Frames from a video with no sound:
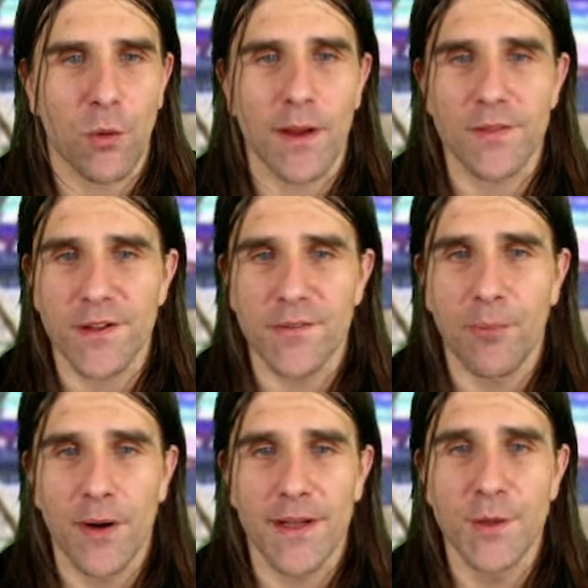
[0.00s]
or at least
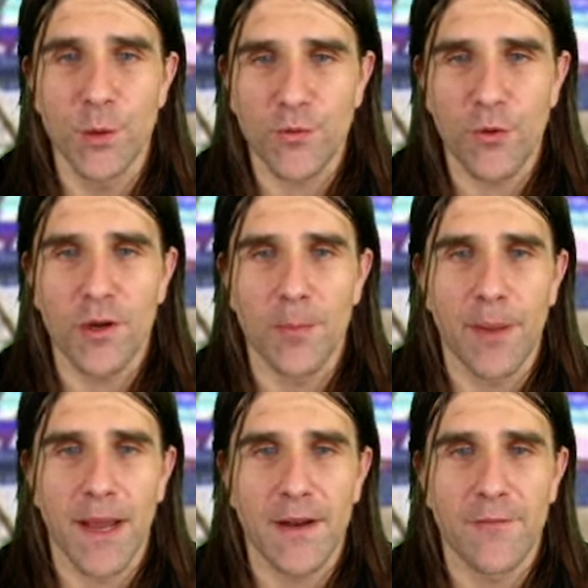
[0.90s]
putting useful
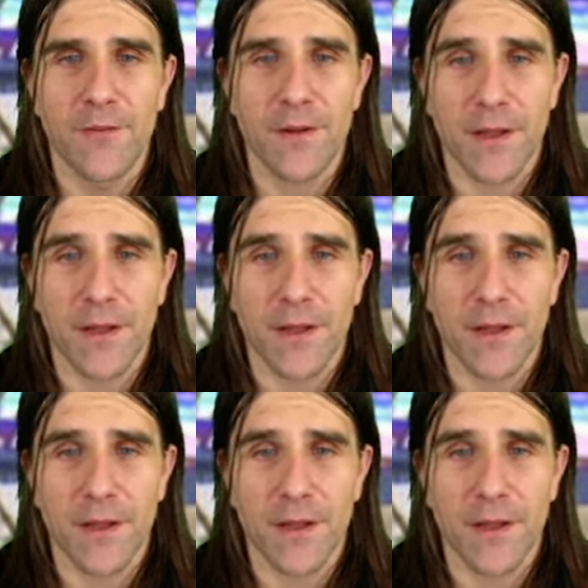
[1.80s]
competitive